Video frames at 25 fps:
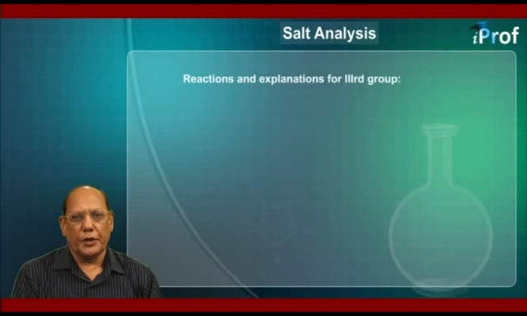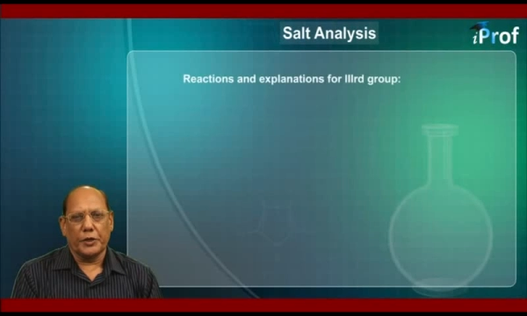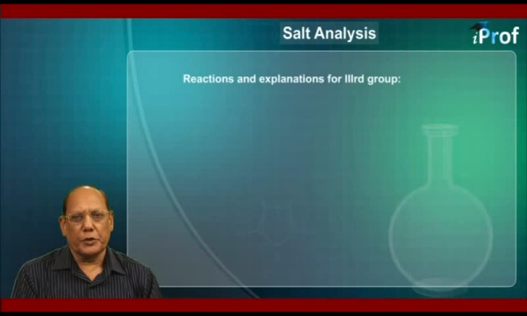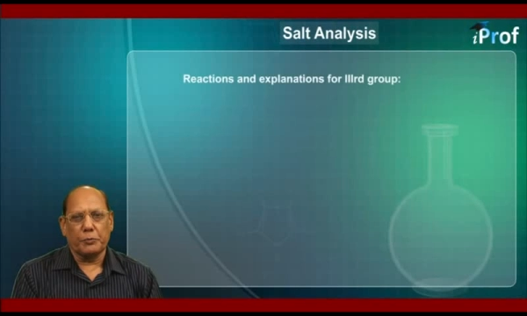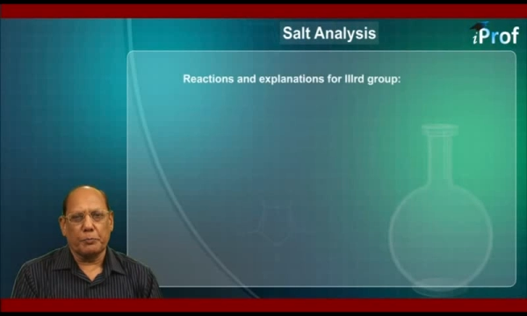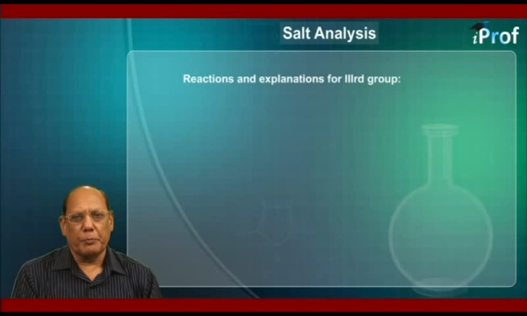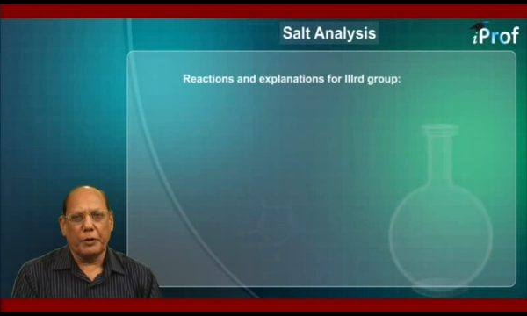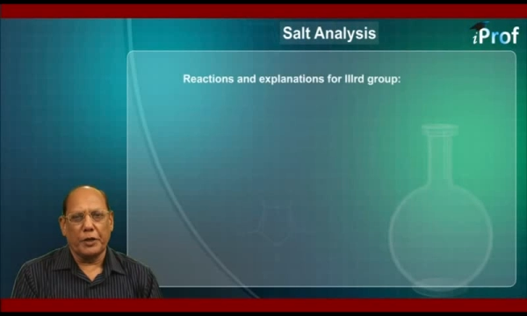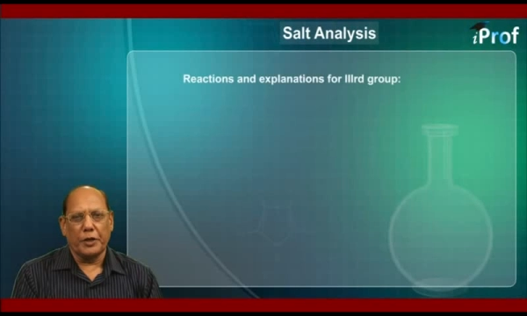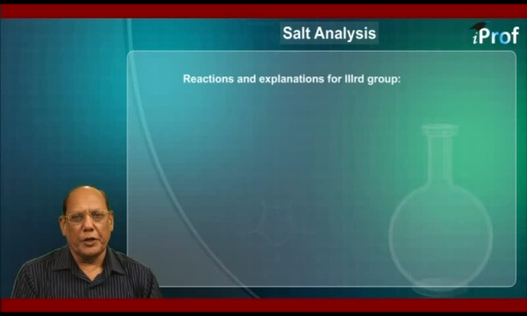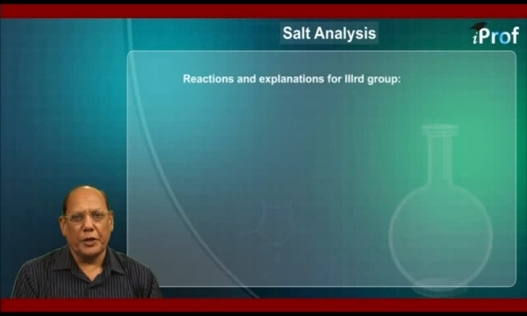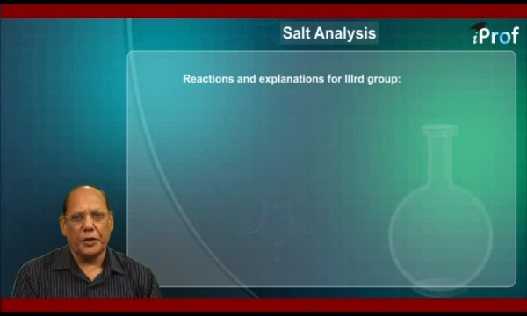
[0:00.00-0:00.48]

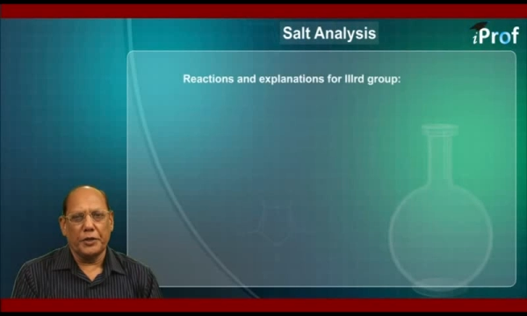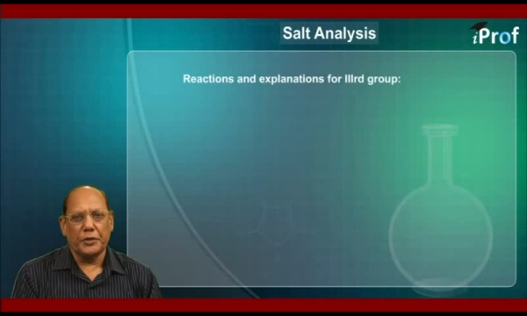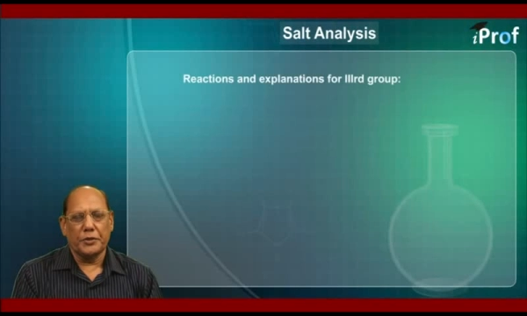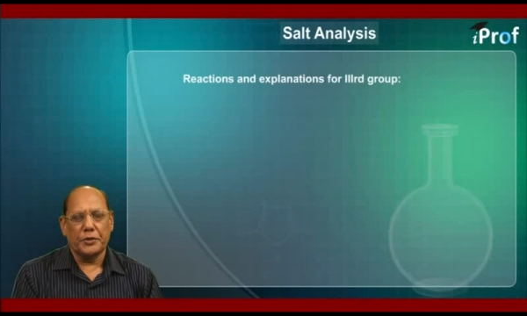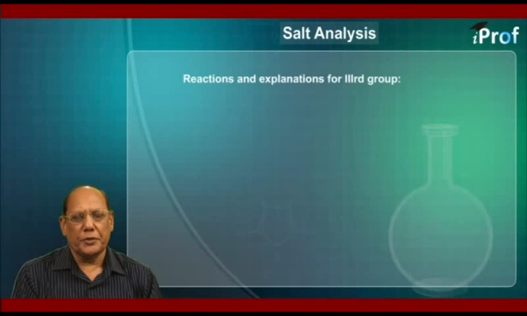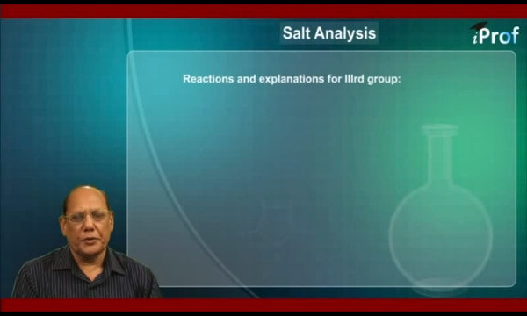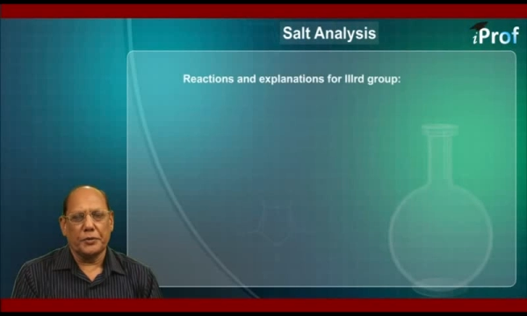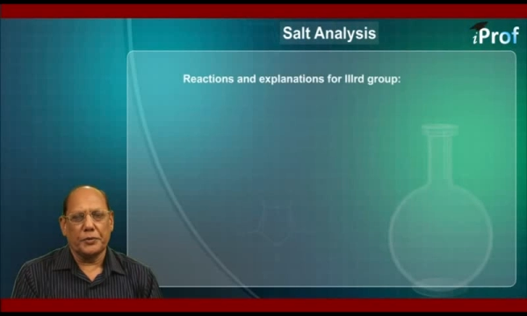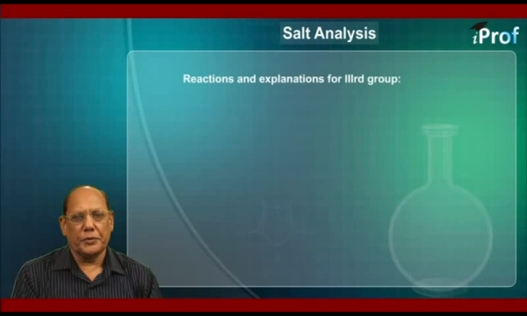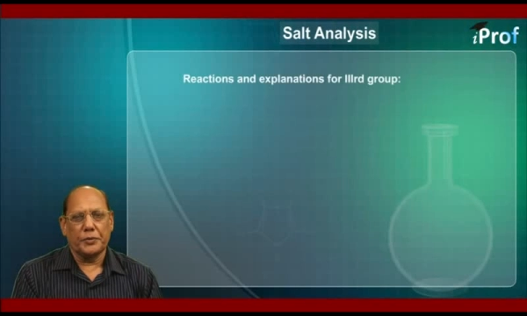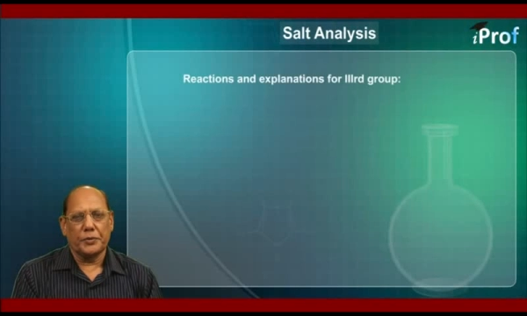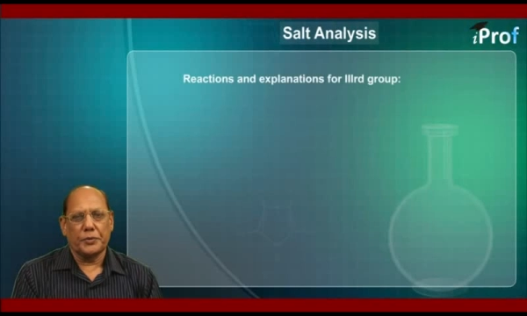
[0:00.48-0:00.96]

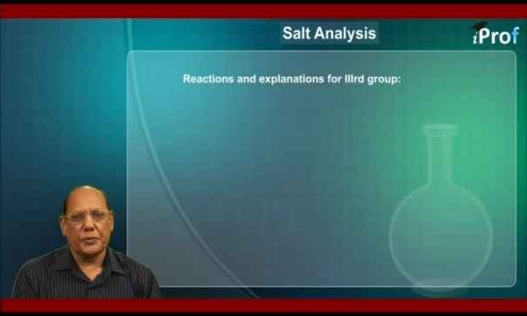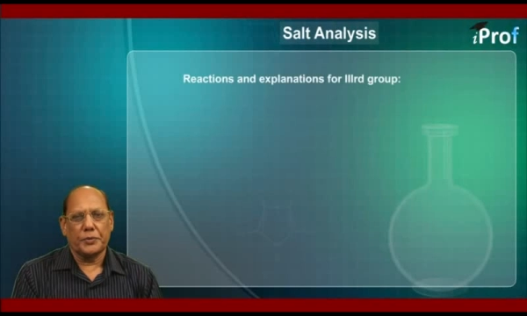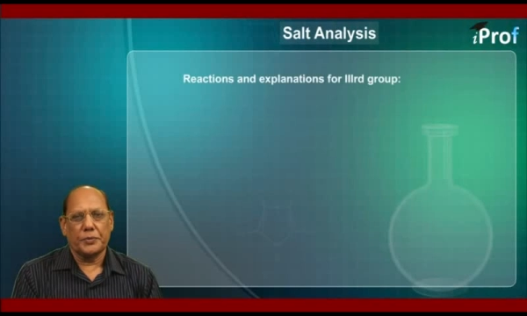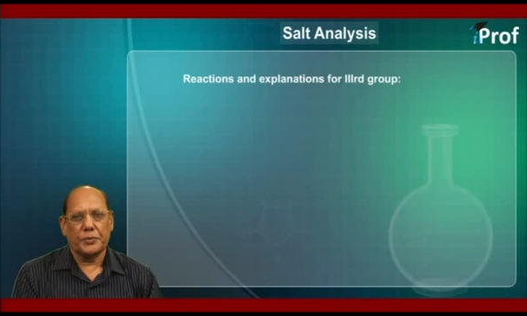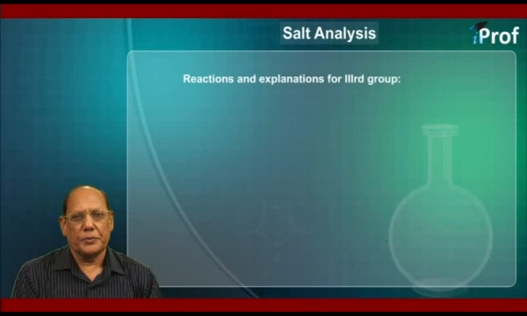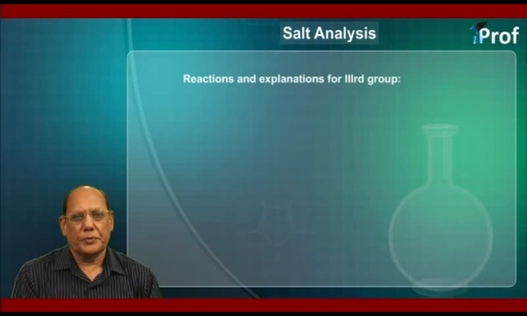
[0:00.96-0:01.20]
explanations